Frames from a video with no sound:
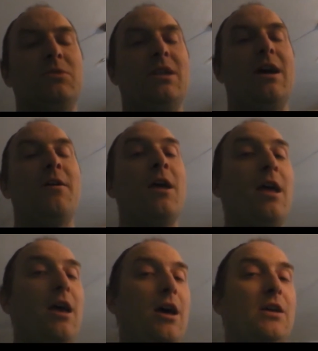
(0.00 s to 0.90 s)
up to that.
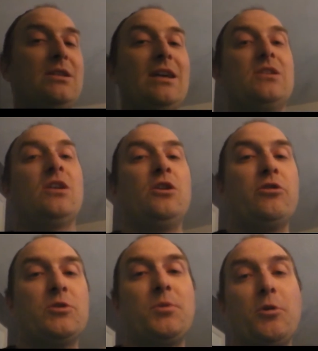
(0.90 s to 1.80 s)
So that's
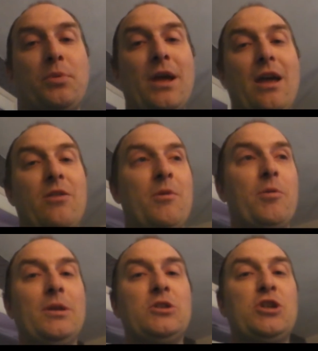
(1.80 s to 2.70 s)
Eurosport Player at the
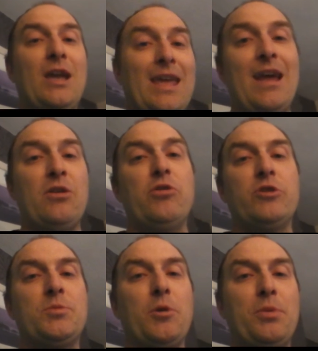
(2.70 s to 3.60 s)
moment. Check it out,
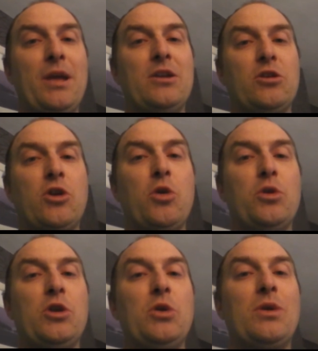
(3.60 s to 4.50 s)

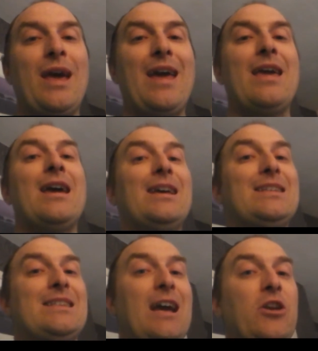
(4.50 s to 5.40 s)
eurosportplayer.co.uk.
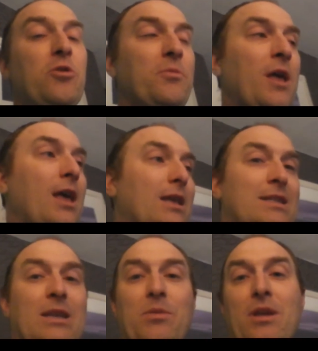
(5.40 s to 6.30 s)
Sign up,
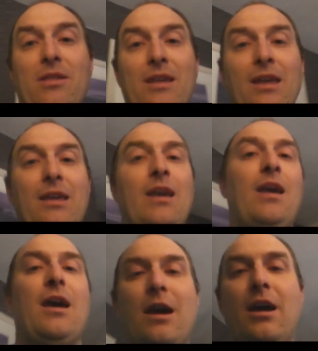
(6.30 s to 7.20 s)
see what you think.
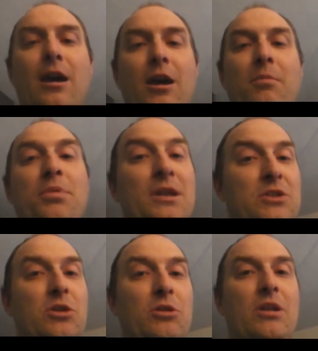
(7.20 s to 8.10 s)
And
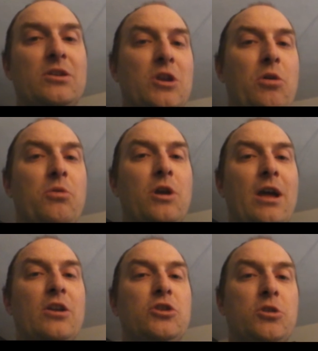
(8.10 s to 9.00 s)
please do let us know
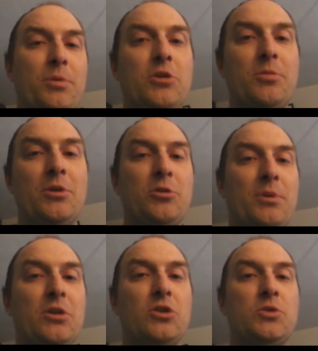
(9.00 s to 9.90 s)
at
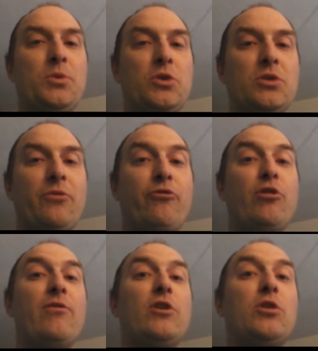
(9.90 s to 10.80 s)

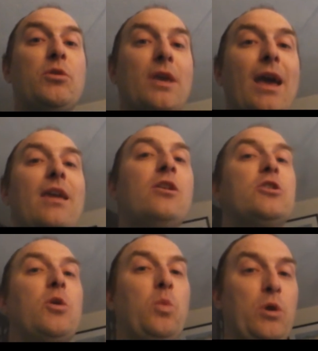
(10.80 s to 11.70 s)

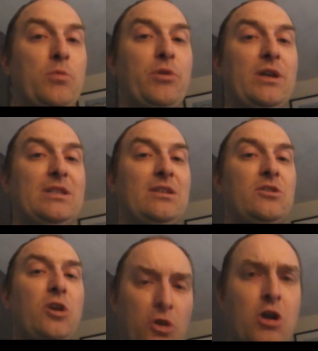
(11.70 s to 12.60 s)

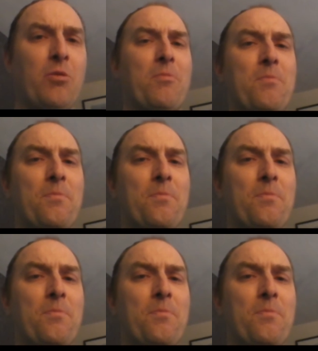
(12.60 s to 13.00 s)
www.sportonfreeviewuk.wordpress.com.